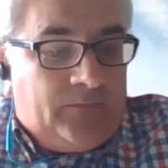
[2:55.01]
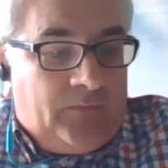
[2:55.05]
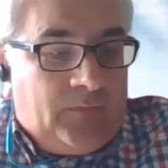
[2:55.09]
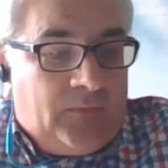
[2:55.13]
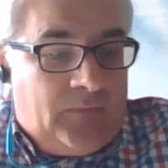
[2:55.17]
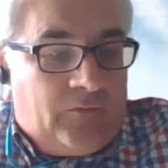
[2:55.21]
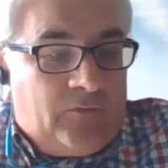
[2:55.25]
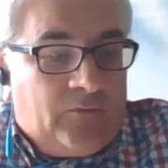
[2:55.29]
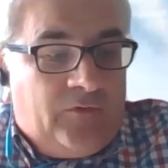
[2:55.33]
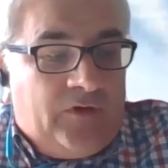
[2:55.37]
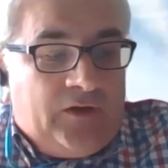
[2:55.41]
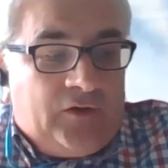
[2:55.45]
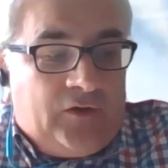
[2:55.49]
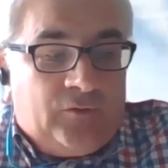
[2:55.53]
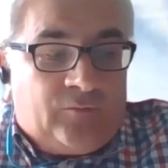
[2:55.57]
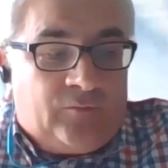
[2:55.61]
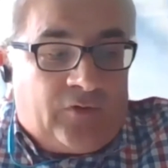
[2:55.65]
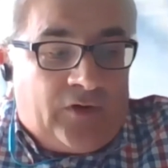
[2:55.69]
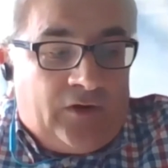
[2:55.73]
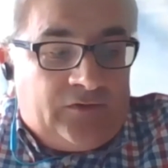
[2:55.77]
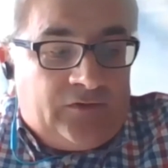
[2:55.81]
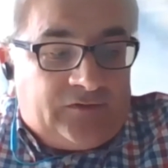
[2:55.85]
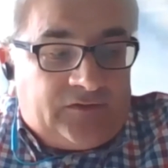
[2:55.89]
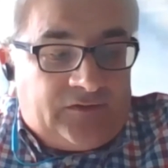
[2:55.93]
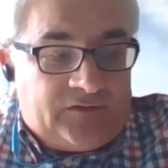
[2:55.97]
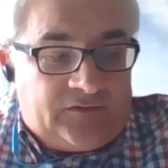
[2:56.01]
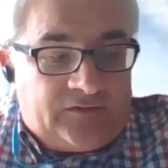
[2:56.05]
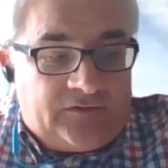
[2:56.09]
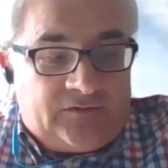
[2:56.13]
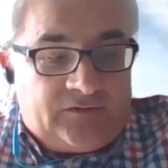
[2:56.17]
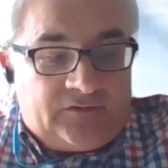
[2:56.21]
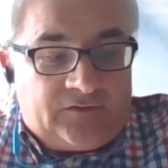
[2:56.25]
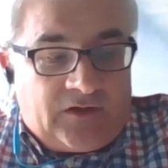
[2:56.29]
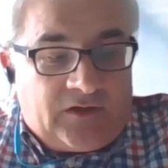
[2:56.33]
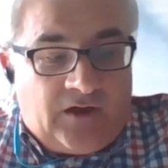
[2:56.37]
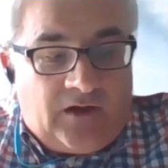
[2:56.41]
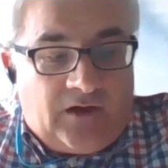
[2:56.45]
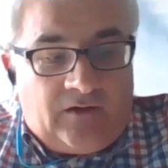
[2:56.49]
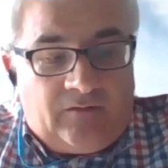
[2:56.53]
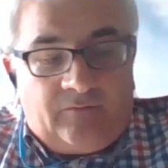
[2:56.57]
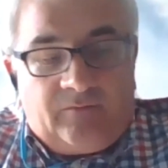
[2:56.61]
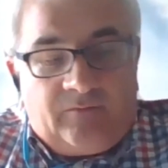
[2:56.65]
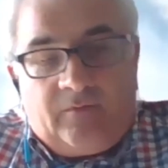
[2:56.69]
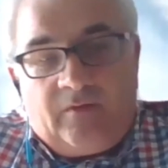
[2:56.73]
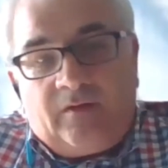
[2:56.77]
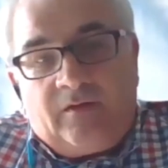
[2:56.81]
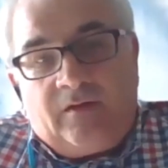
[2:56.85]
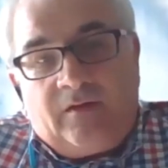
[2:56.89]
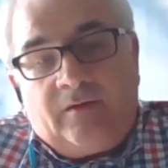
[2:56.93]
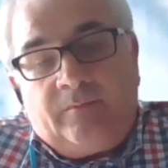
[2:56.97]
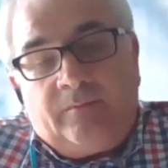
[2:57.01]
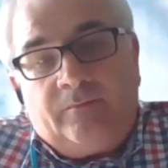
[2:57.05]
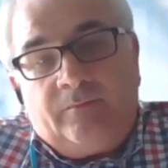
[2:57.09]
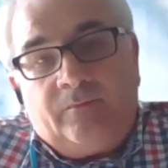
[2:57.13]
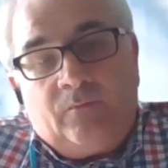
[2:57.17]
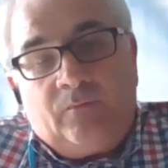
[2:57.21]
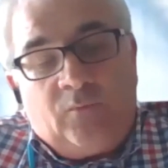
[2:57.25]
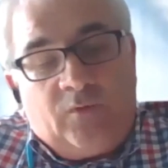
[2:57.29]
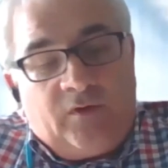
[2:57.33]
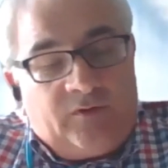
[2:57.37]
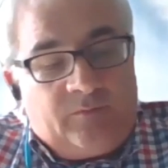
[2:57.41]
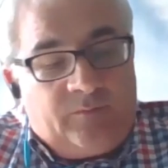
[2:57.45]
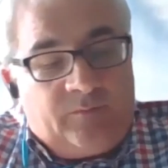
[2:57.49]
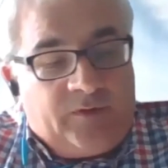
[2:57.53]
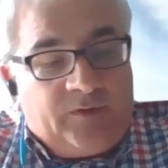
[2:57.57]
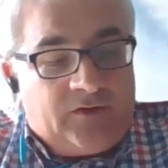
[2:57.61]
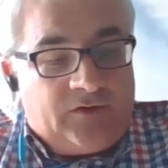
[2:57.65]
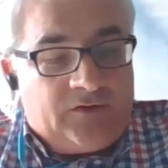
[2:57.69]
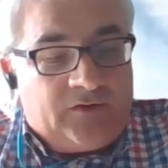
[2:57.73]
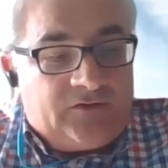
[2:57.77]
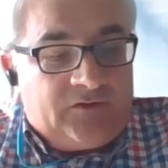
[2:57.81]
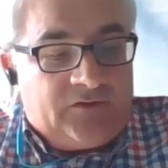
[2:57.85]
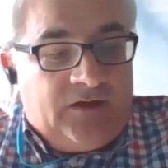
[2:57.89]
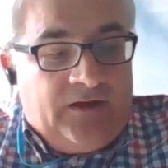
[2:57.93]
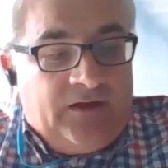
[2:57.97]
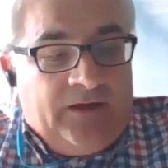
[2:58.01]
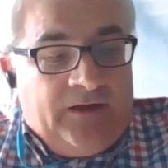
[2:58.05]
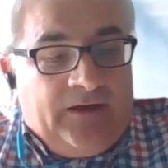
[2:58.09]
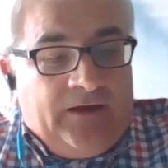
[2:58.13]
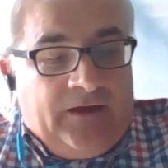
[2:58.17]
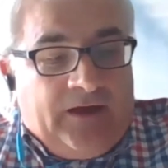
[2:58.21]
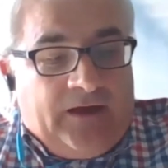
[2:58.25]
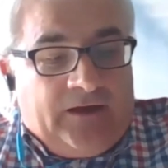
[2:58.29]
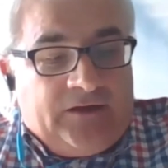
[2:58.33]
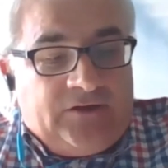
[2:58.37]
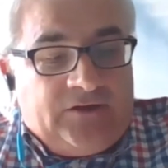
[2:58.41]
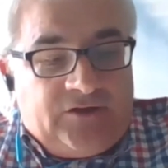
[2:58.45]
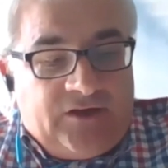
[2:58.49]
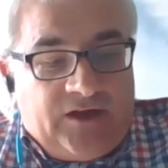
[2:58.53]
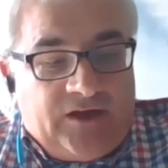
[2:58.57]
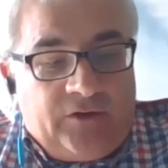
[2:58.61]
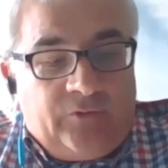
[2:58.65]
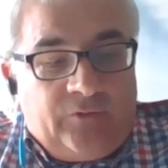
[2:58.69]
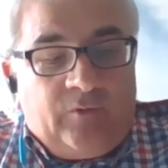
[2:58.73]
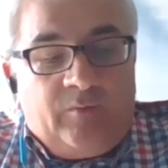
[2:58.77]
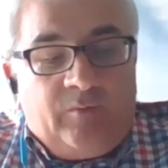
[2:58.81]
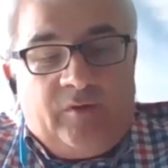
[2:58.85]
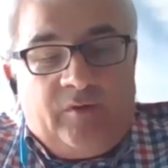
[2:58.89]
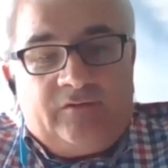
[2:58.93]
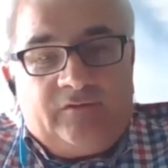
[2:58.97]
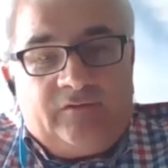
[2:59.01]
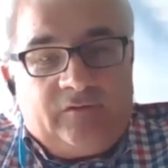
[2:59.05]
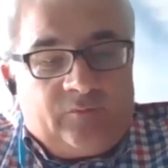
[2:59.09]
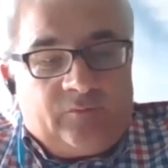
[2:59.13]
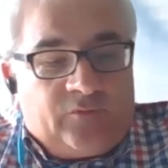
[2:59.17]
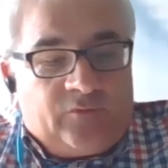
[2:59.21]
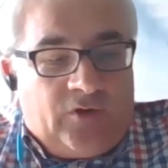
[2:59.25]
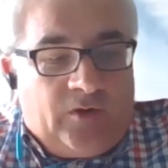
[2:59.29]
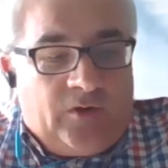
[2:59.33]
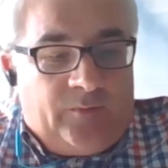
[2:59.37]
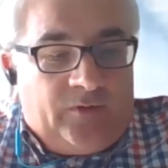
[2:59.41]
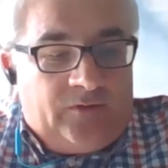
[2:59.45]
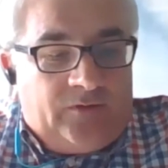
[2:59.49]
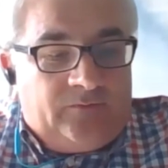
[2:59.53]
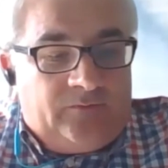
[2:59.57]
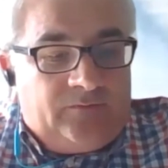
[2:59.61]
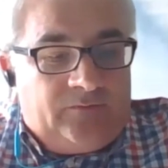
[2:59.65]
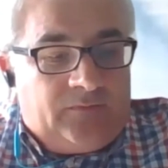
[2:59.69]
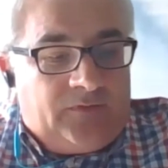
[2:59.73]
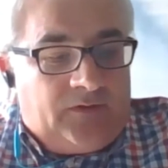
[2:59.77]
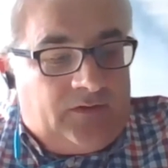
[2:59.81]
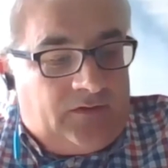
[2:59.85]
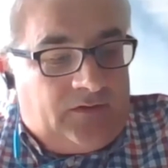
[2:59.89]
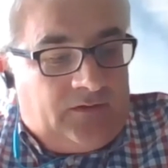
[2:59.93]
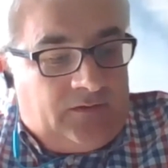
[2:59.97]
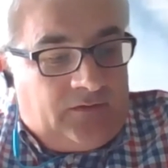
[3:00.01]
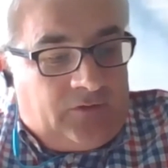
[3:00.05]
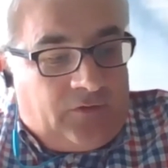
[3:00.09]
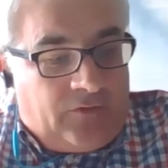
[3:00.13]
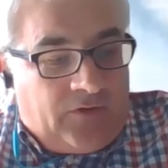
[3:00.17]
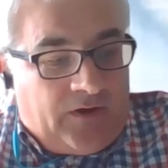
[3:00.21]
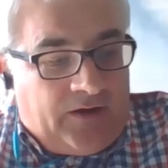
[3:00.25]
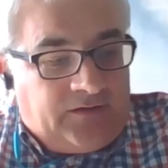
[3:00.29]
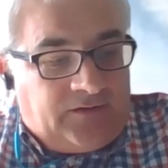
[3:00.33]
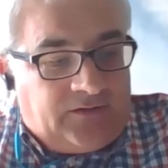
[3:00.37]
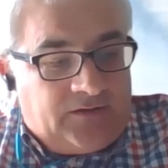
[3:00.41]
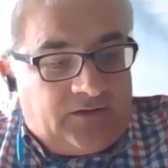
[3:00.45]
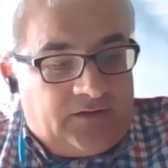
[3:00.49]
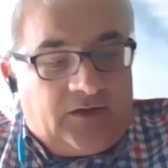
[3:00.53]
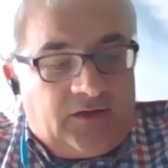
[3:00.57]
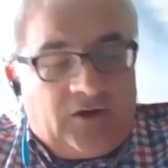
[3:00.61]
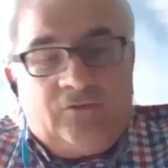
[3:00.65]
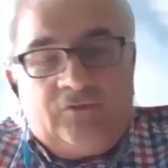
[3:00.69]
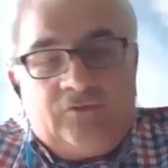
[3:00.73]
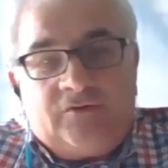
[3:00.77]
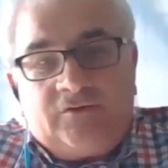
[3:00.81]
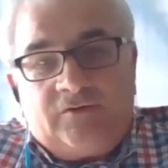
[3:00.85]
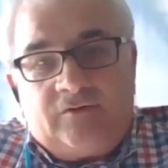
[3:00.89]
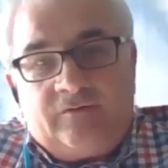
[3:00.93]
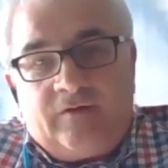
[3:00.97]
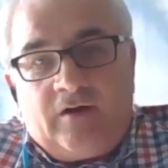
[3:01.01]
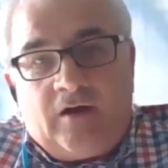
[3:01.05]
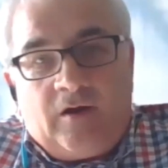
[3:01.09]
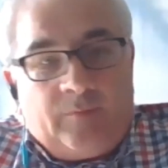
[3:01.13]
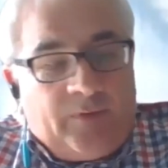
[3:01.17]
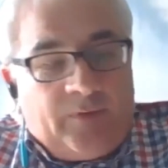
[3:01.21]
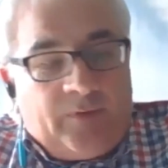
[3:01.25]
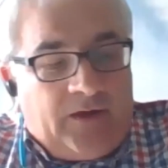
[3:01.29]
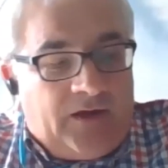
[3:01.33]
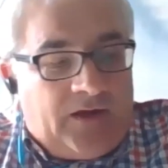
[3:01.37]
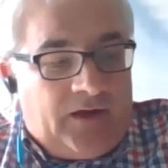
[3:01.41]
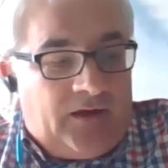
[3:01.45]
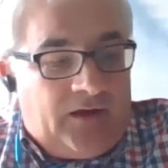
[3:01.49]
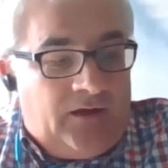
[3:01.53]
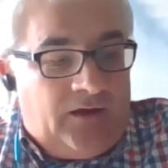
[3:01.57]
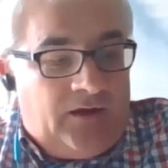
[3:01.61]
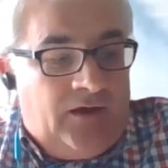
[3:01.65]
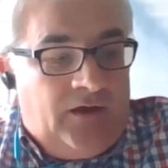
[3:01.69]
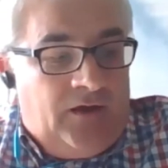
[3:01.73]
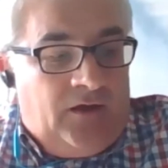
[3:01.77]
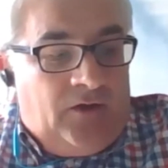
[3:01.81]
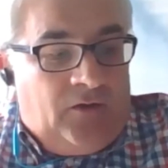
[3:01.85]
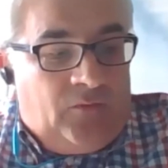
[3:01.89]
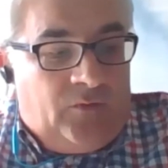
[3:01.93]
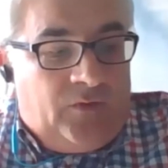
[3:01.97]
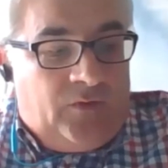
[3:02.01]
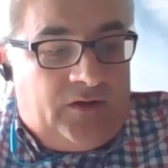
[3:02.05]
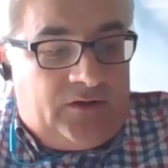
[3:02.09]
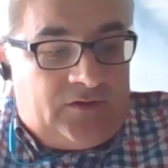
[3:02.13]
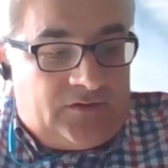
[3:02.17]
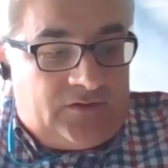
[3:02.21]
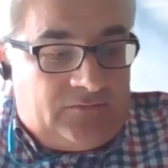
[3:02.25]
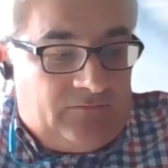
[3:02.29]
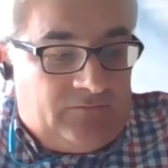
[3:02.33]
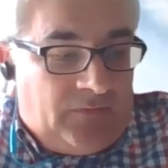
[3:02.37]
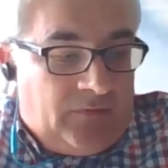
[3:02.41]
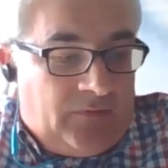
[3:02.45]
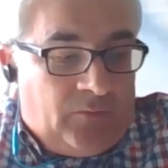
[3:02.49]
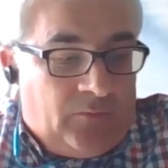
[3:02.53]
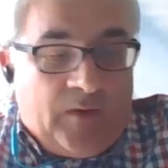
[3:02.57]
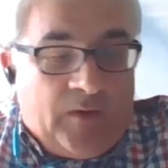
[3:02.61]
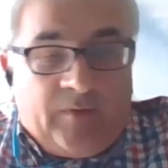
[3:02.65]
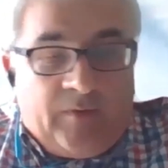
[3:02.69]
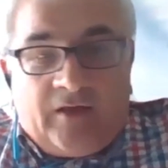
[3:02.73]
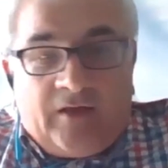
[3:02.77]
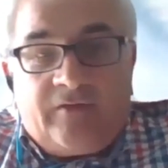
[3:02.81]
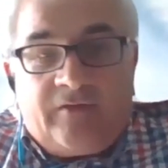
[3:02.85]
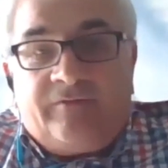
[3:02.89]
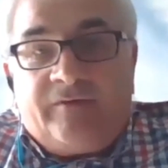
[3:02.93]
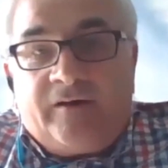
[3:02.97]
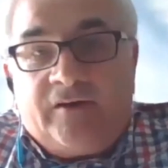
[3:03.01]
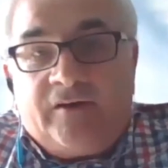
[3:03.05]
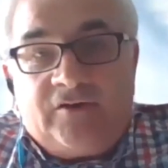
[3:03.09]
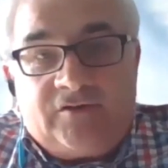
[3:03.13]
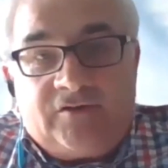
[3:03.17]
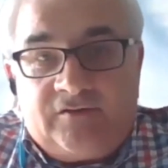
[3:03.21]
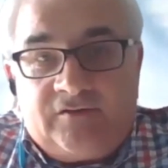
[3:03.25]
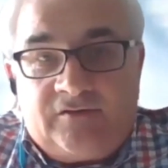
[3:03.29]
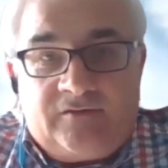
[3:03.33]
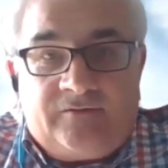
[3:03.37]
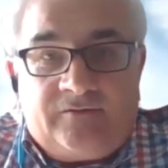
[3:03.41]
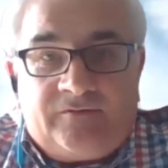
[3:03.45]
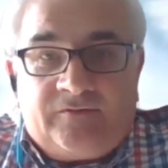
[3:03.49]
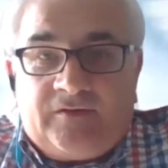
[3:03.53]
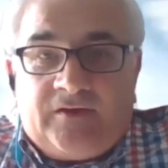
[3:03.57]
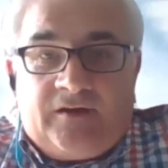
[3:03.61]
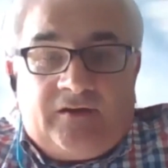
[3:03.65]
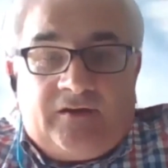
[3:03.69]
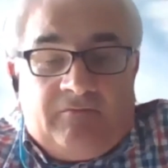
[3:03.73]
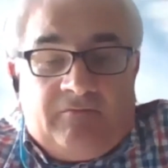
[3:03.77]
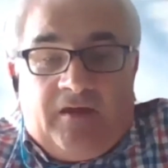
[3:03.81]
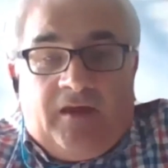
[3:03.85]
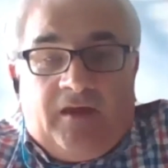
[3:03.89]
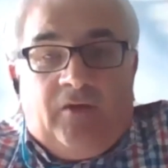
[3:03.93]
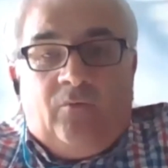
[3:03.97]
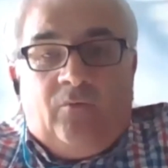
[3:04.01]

They're a really good process to start with, because a genuine business problem and created a culture of RPA, whereby other functions have said it